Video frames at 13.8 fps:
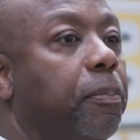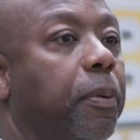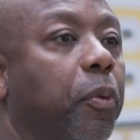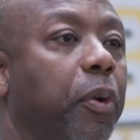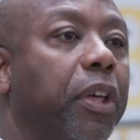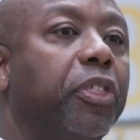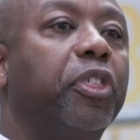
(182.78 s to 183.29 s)

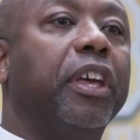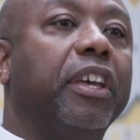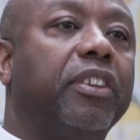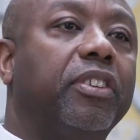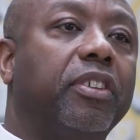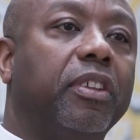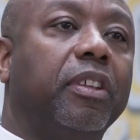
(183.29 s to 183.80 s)
But with
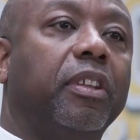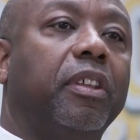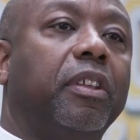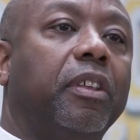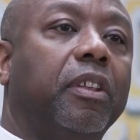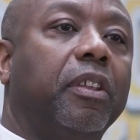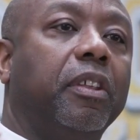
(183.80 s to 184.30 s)
it,
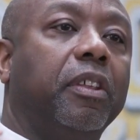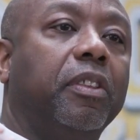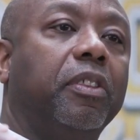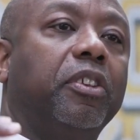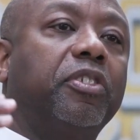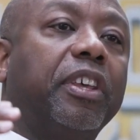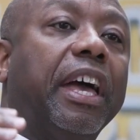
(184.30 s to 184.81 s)

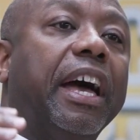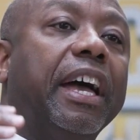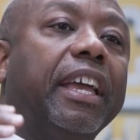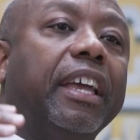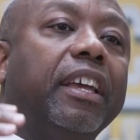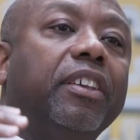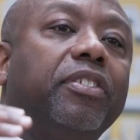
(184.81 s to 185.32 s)
the
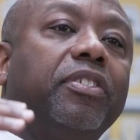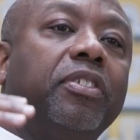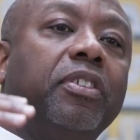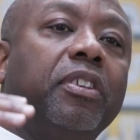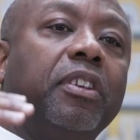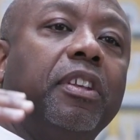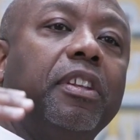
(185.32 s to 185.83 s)
sky
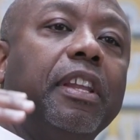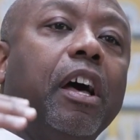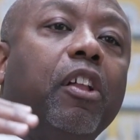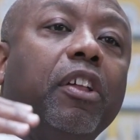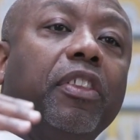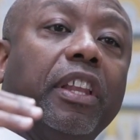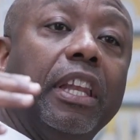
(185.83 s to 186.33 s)
is not
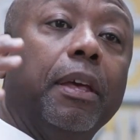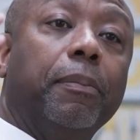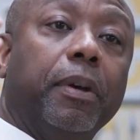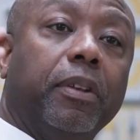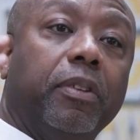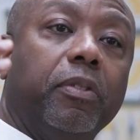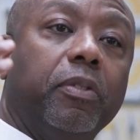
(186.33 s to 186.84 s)
only the
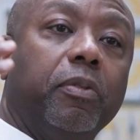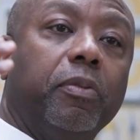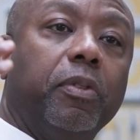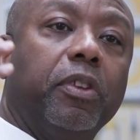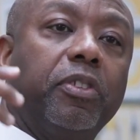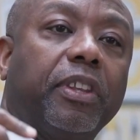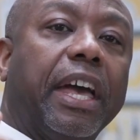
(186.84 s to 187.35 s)
limit,
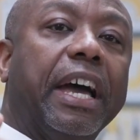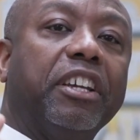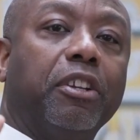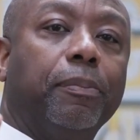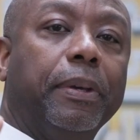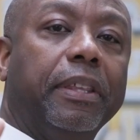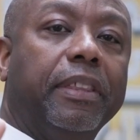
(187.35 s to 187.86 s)
the sky
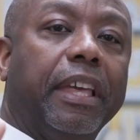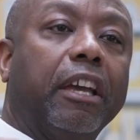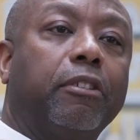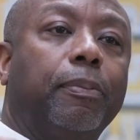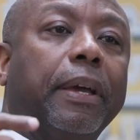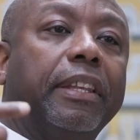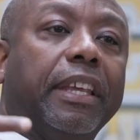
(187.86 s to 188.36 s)
should be the
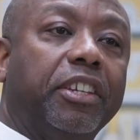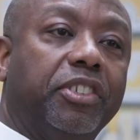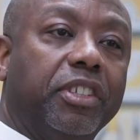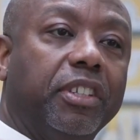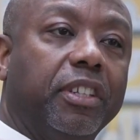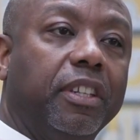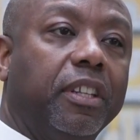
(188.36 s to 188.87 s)

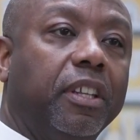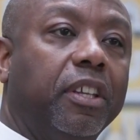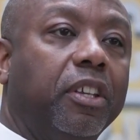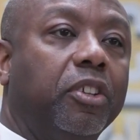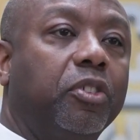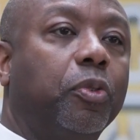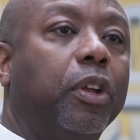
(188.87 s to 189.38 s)
expectation.
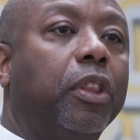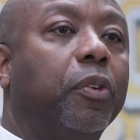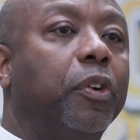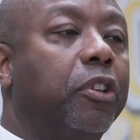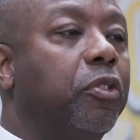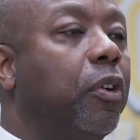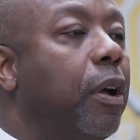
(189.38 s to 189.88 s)
It's one of the
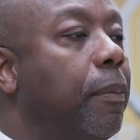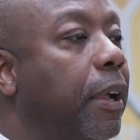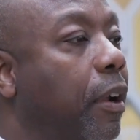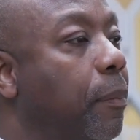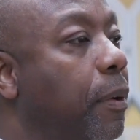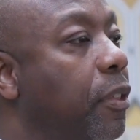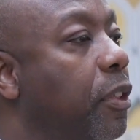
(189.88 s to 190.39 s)
reasons why my
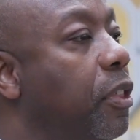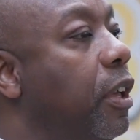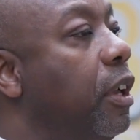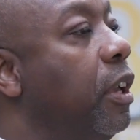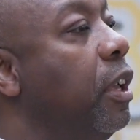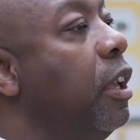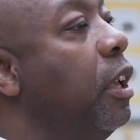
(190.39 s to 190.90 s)
grandmother,
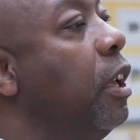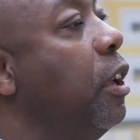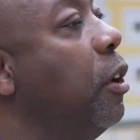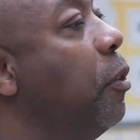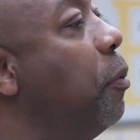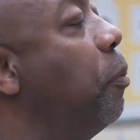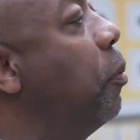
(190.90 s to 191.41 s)
the
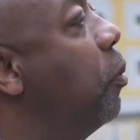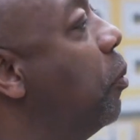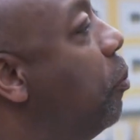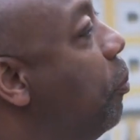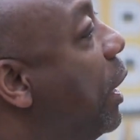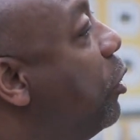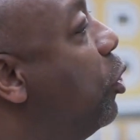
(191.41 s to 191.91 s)

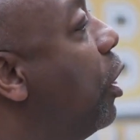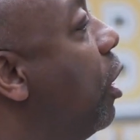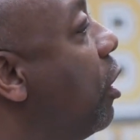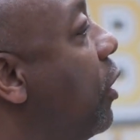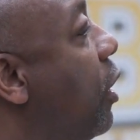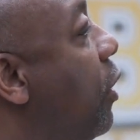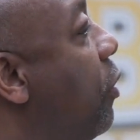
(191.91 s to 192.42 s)

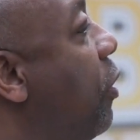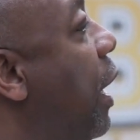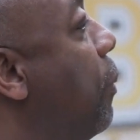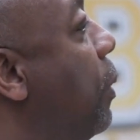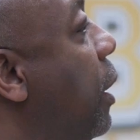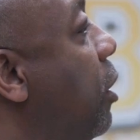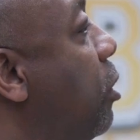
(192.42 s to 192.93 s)
matriarch of the
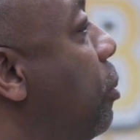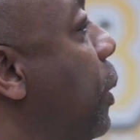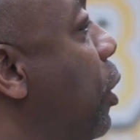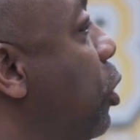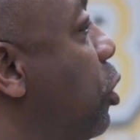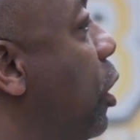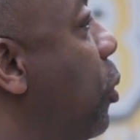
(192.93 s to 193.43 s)
family,
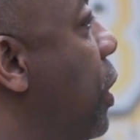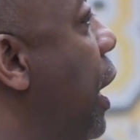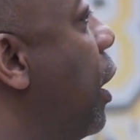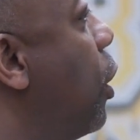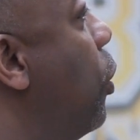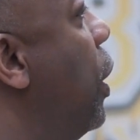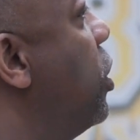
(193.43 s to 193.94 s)
spiritually
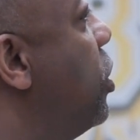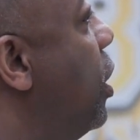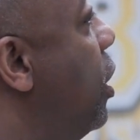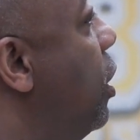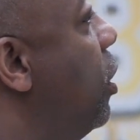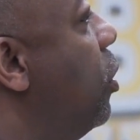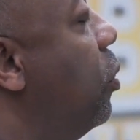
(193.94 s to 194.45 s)
without
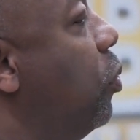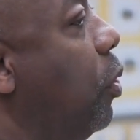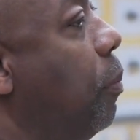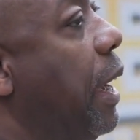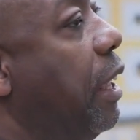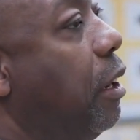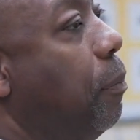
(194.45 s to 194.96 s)
question,
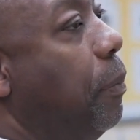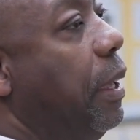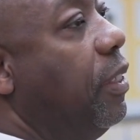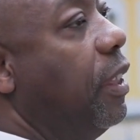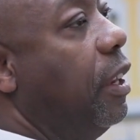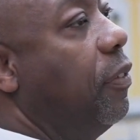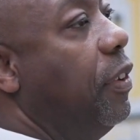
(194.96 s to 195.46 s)
reminded
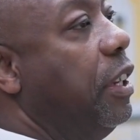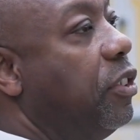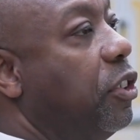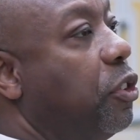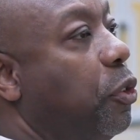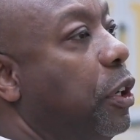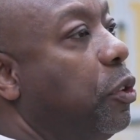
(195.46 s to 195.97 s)
me that
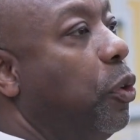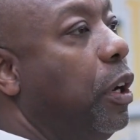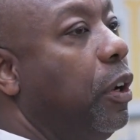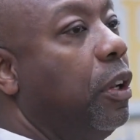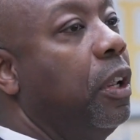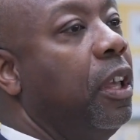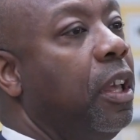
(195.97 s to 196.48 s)
Ephesians 3:20